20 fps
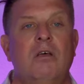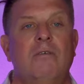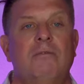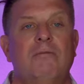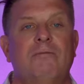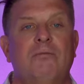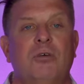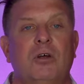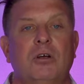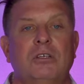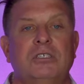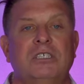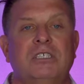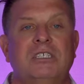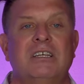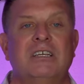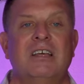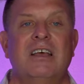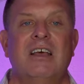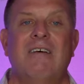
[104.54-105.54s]
First,
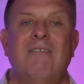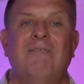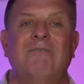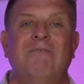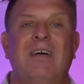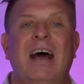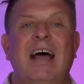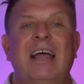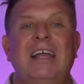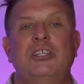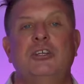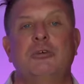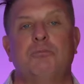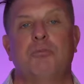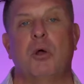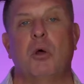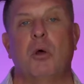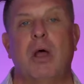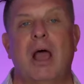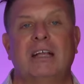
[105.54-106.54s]
find your
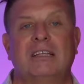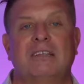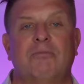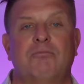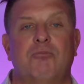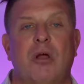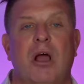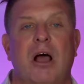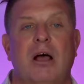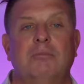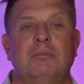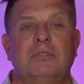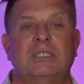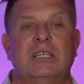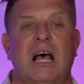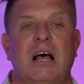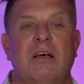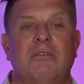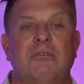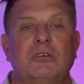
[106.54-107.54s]
proactive problem
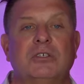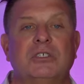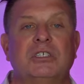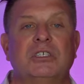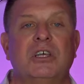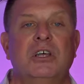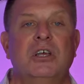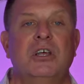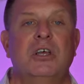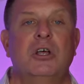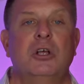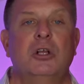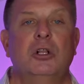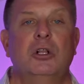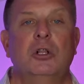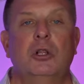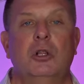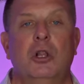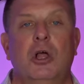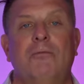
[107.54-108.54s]
solvers.
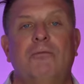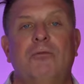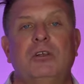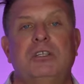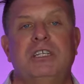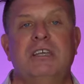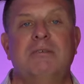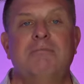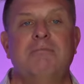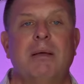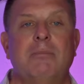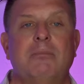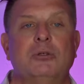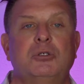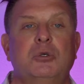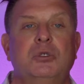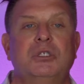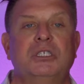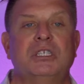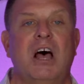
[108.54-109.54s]
Look for team members
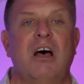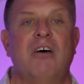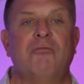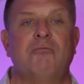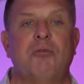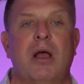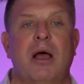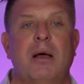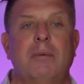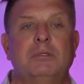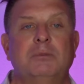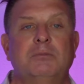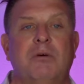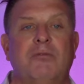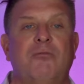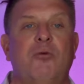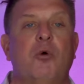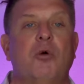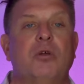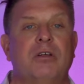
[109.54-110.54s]
who solve problems
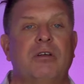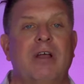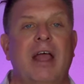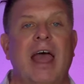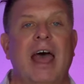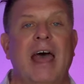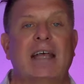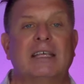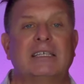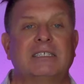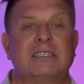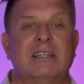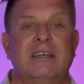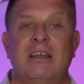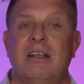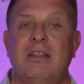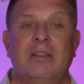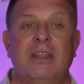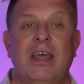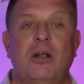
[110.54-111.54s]
before they're asked.
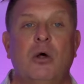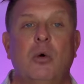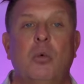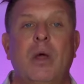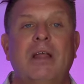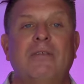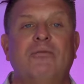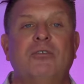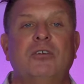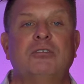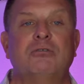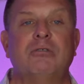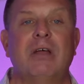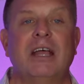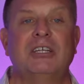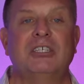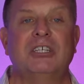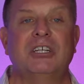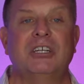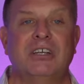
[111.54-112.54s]
They don't wait for
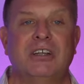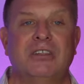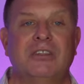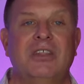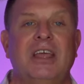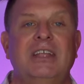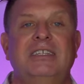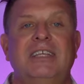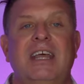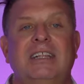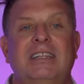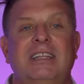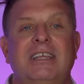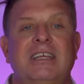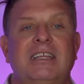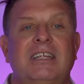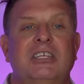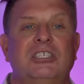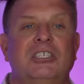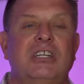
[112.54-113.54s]
direction, they take the
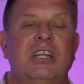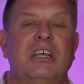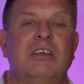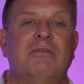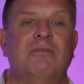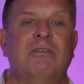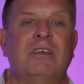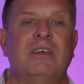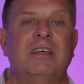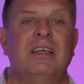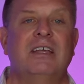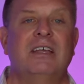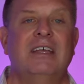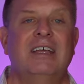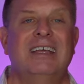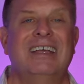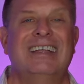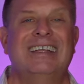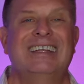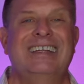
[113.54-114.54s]
initiative.
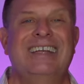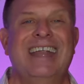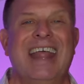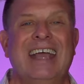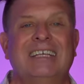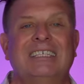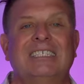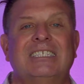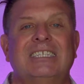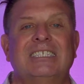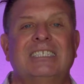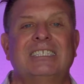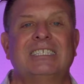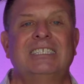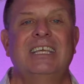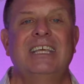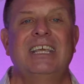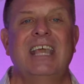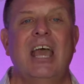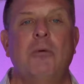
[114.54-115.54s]
Next,
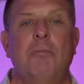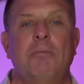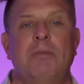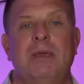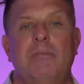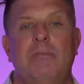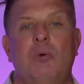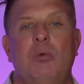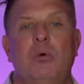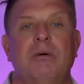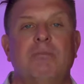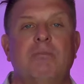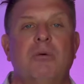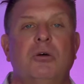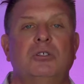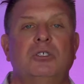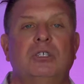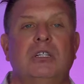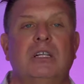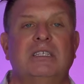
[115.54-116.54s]
seek out people with
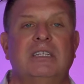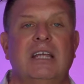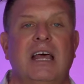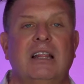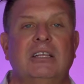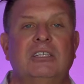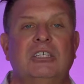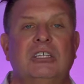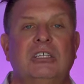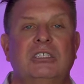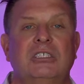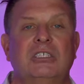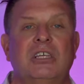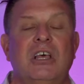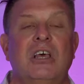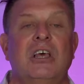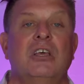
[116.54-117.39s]
emotional intelligence.